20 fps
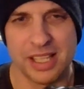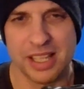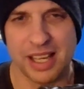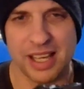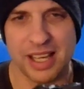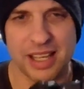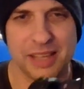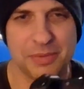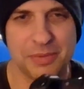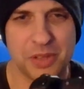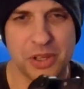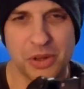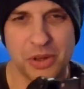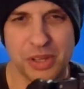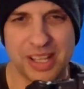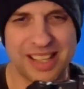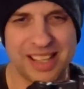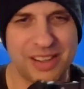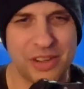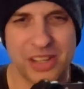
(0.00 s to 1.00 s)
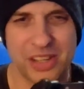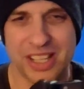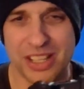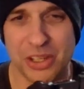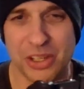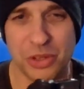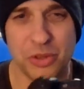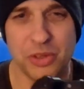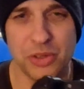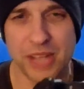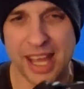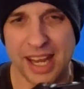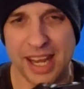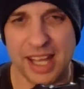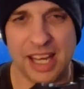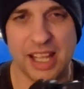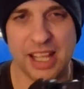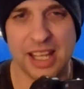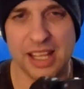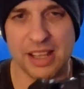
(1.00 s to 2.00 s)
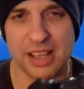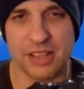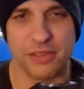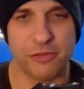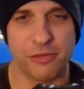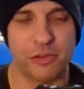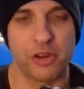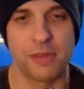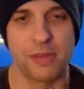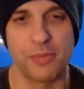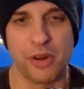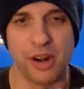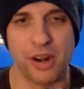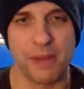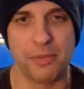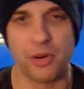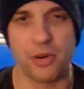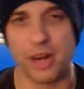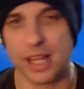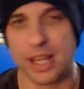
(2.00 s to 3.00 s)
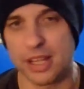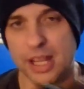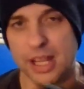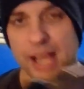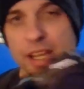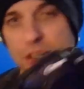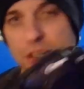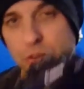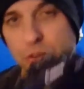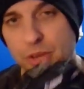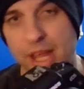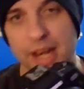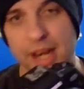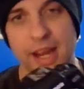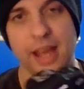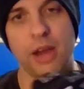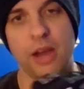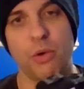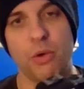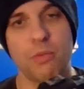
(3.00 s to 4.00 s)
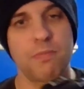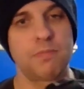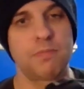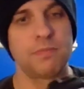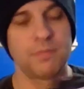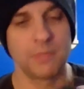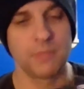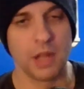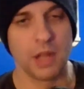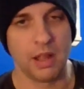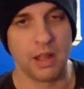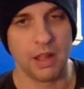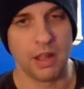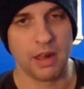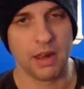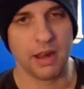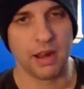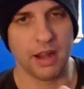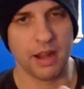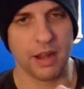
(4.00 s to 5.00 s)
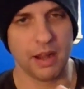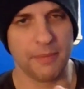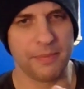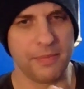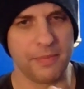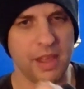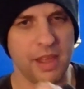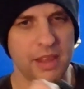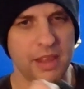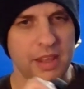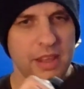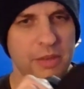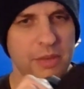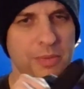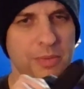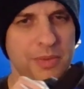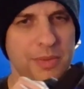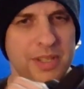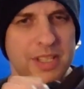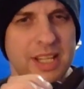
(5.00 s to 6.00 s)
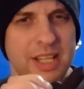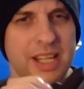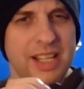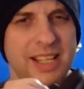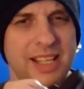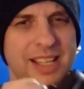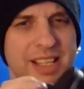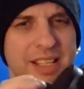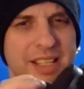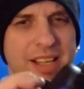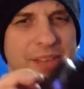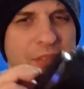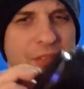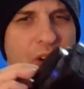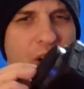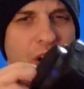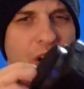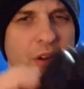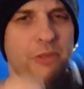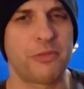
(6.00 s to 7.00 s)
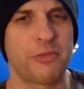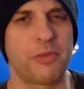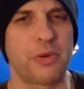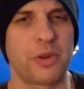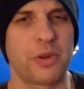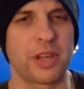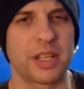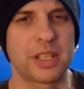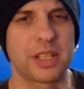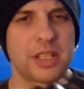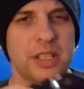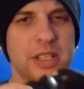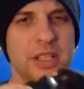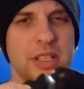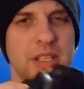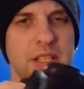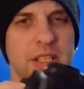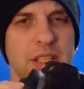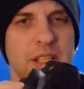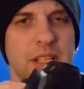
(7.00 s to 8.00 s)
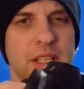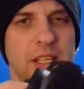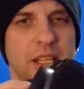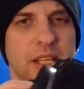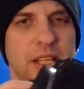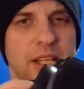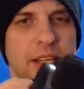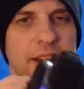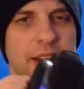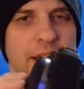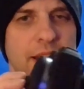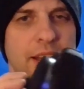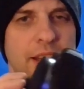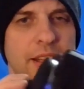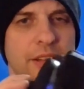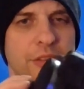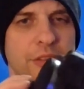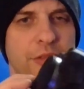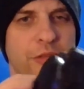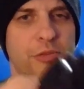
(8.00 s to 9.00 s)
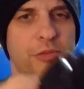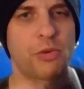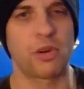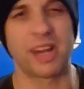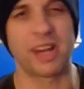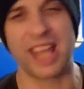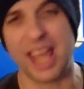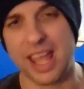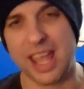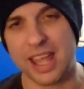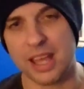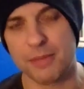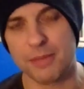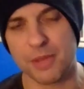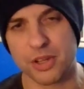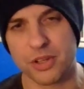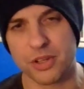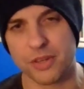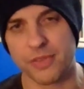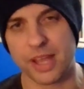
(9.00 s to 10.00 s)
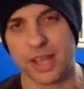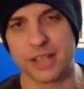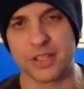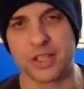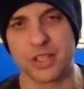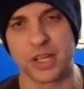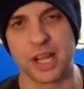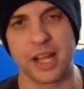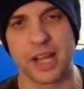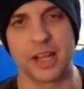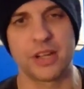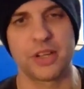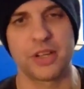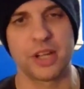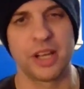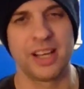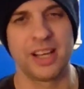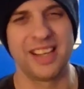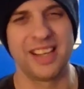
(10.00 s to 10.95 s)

it couldn't do 1080. There's a firmware upgrade that can do that now. And the other one was that it doesn't have autofocus in 4K. I'm not sure if that's changed.